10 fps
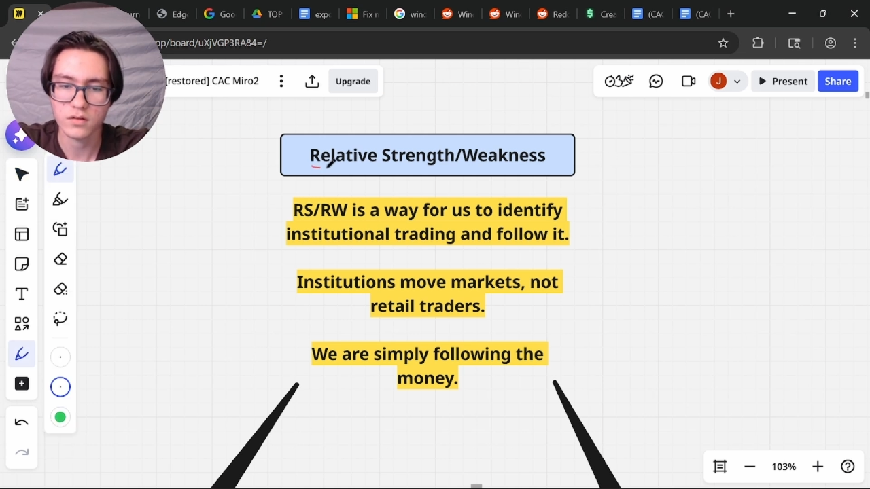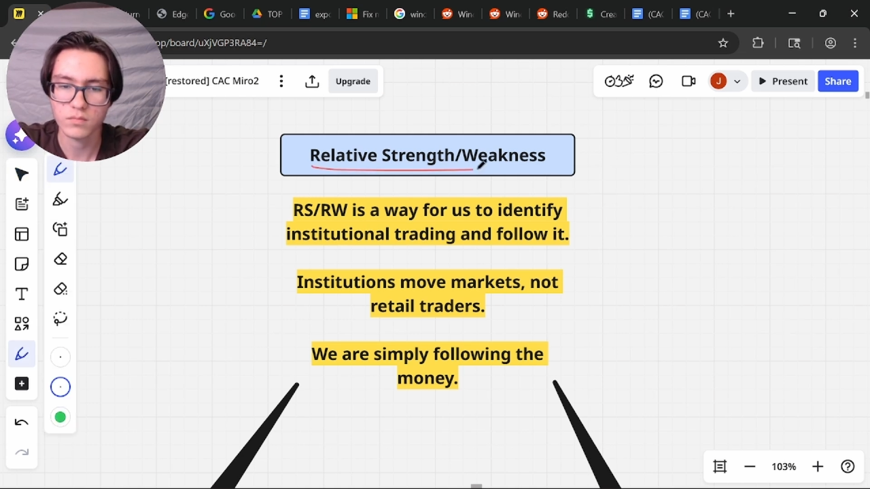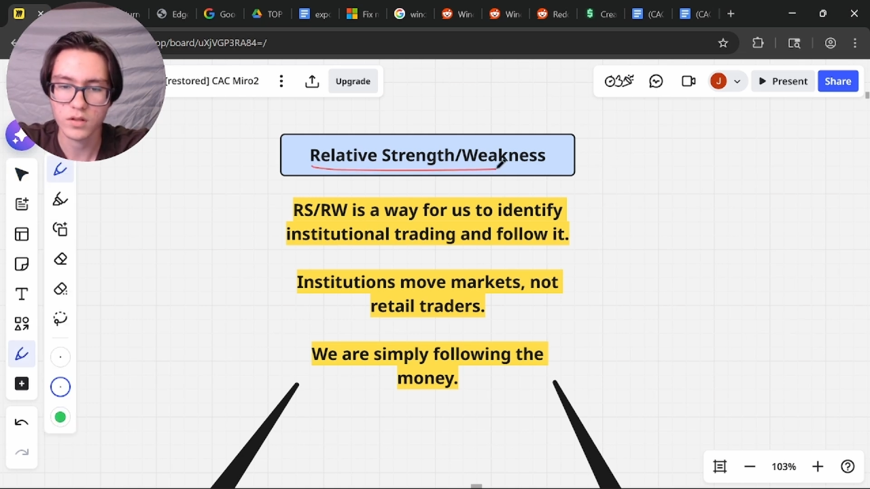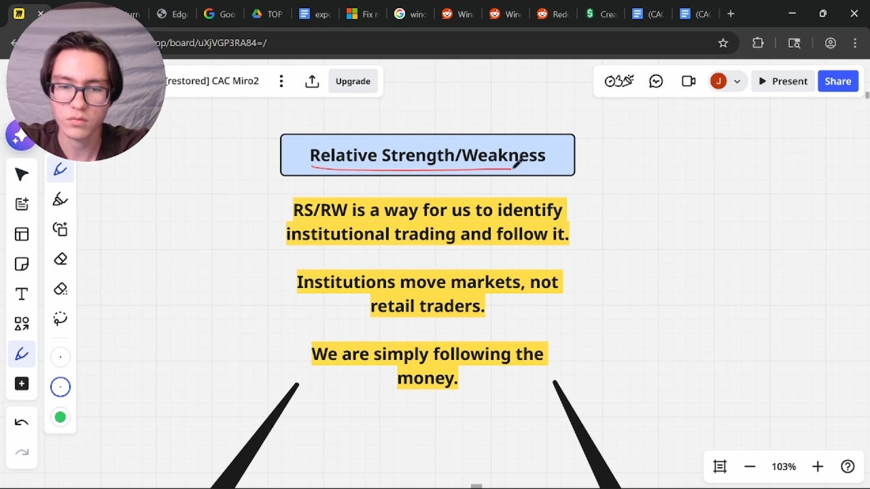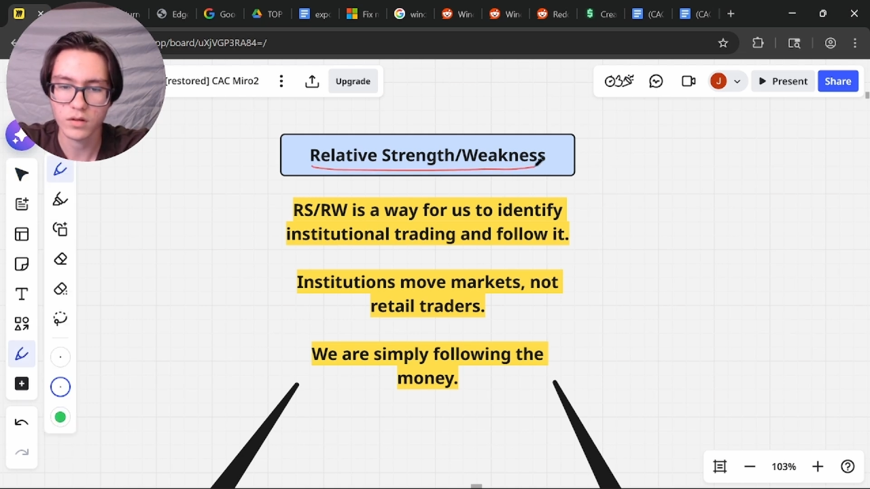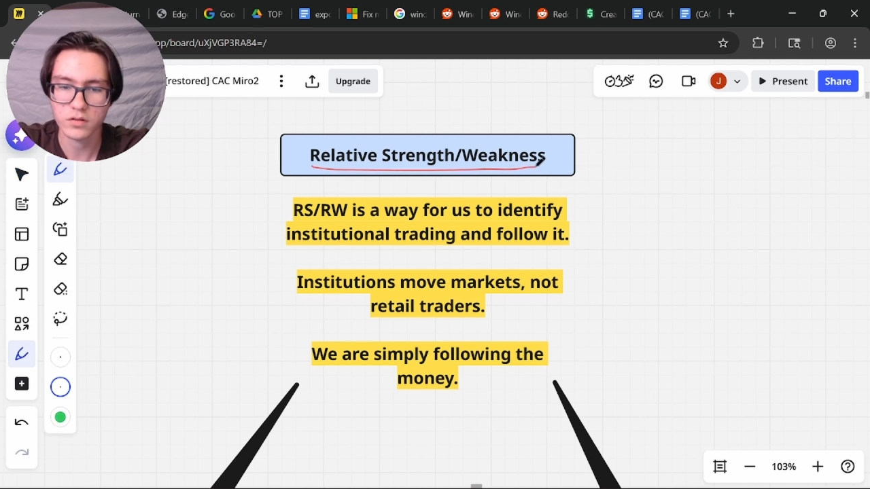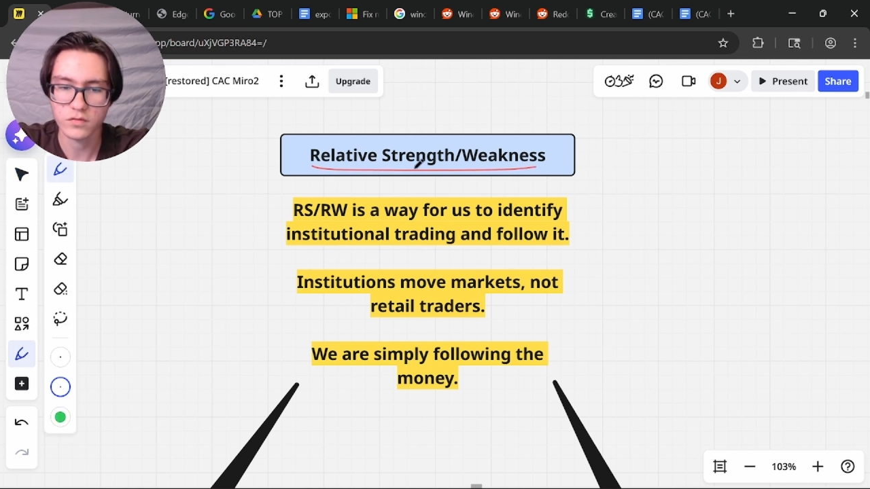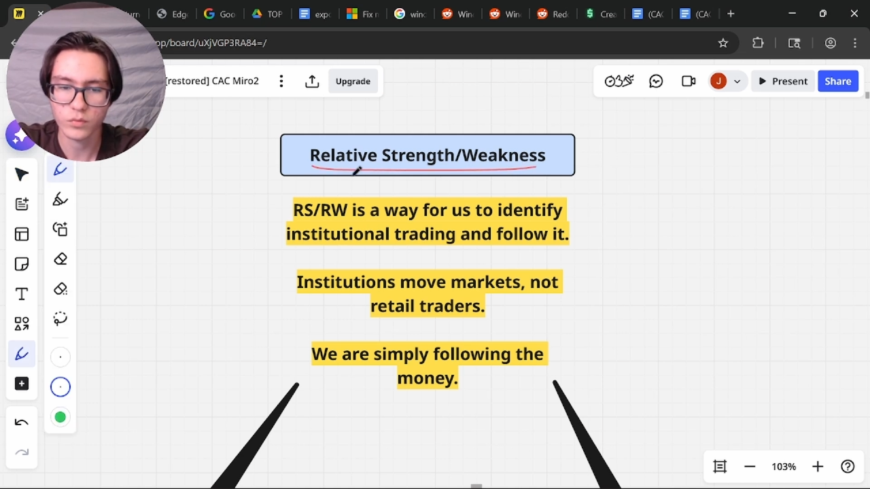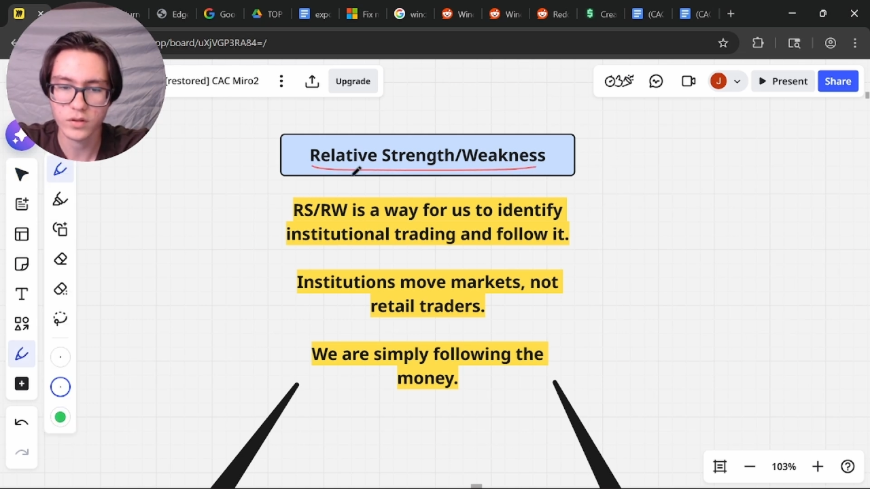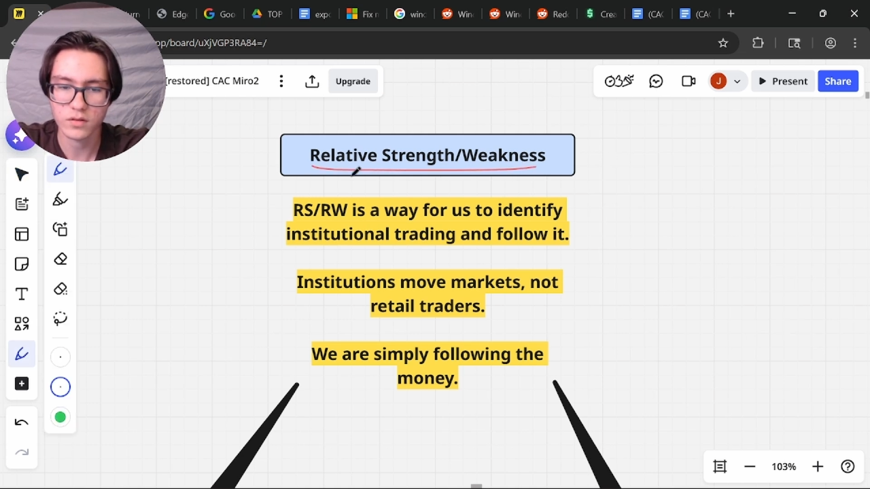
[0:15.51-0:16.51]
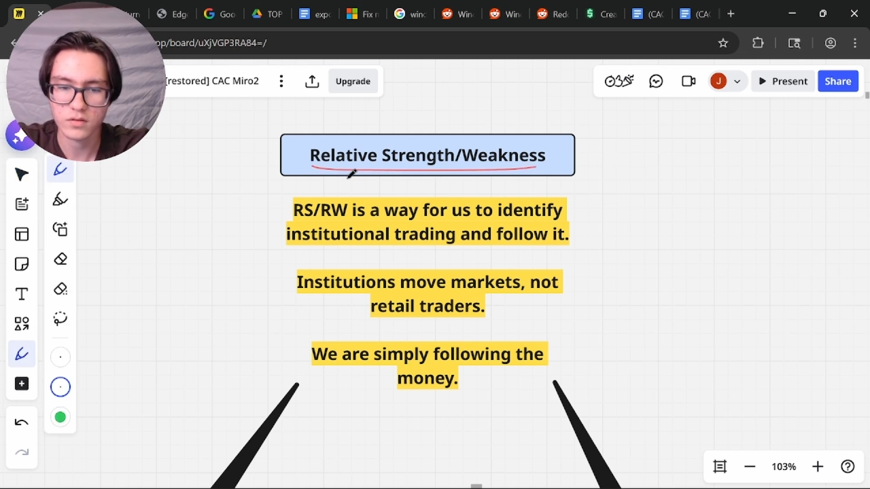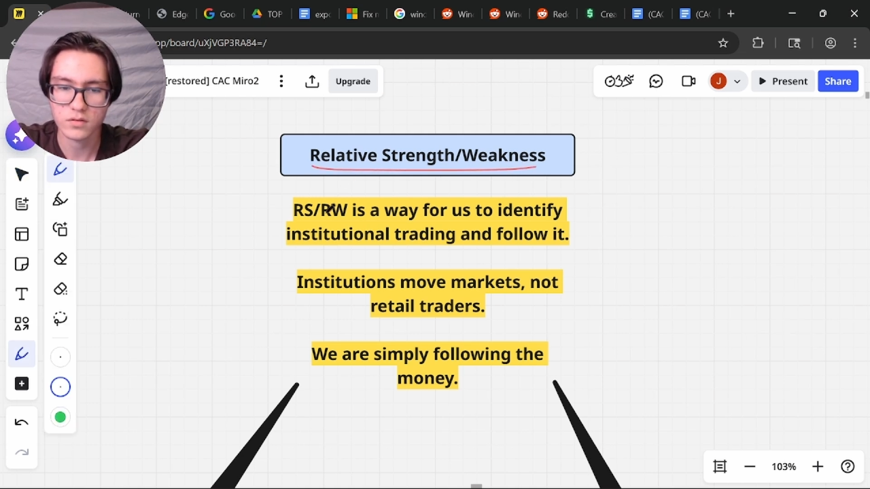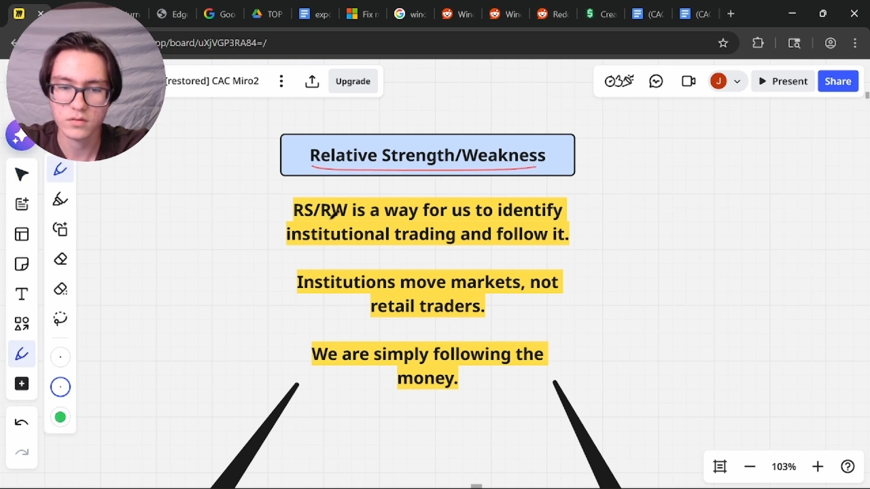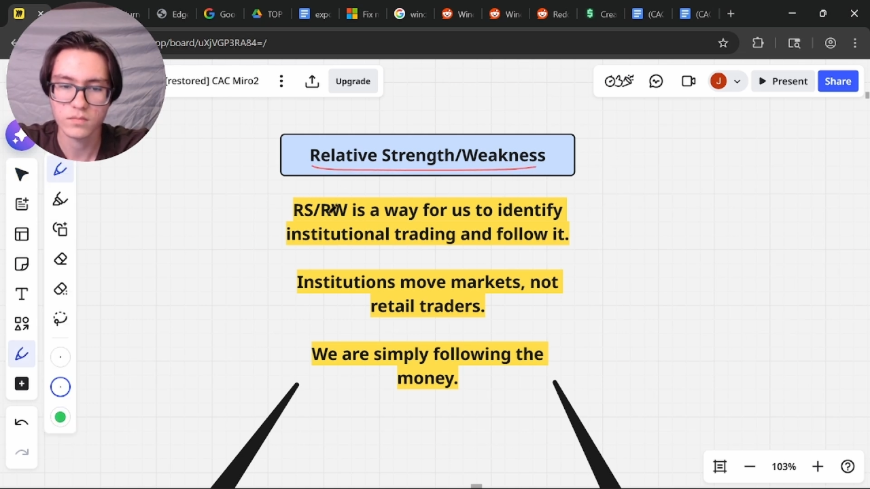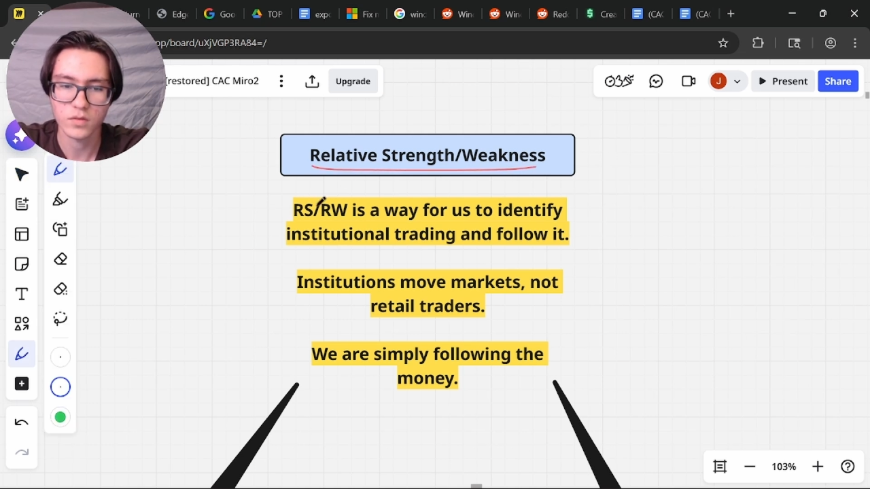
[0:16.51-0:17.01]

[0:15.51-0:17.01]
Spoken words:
and relative weakness.